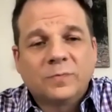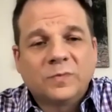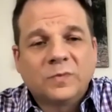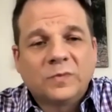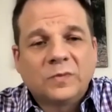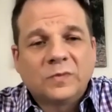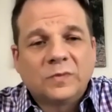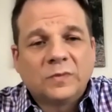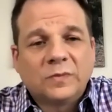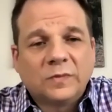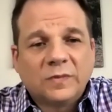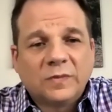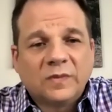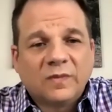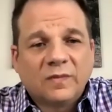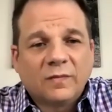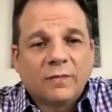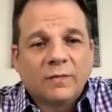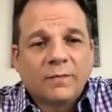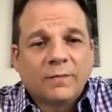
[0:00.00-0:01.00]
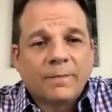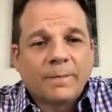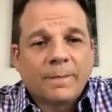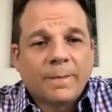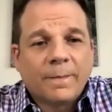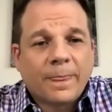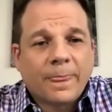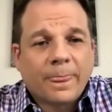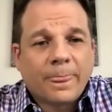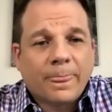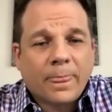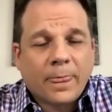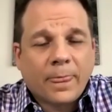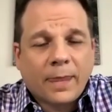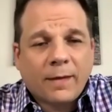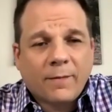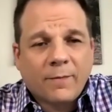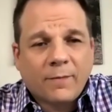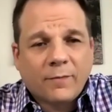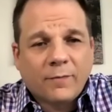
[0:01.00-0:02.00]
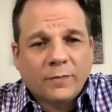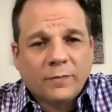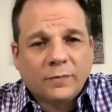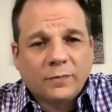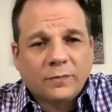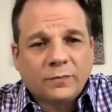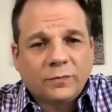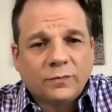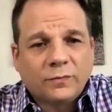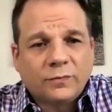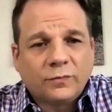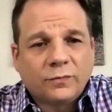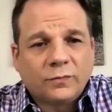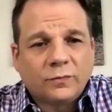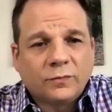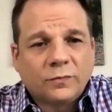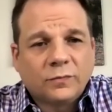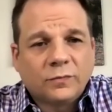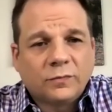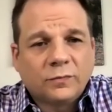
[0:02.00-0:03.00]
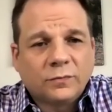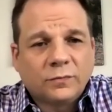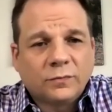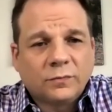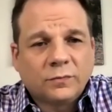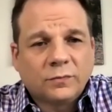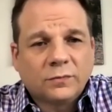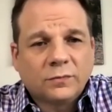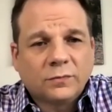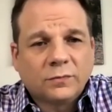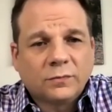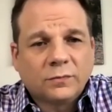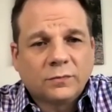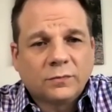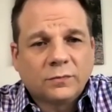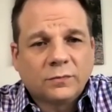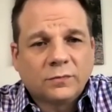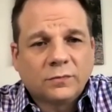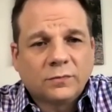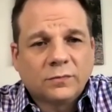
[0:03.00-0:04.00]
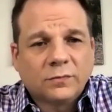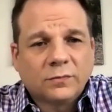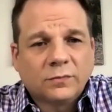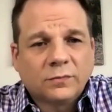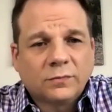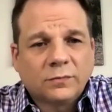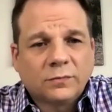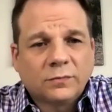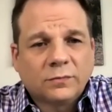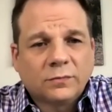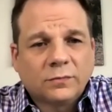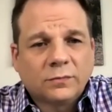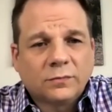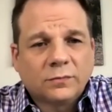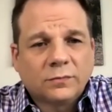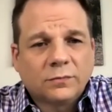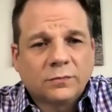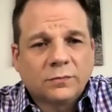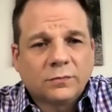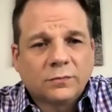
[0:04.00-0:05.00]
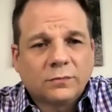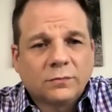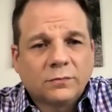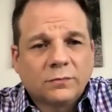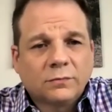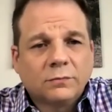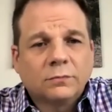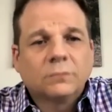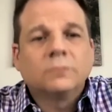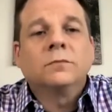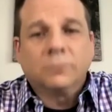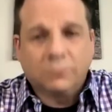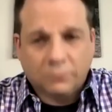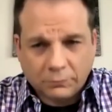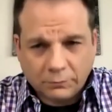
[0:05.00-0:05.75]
This person isn't speaking.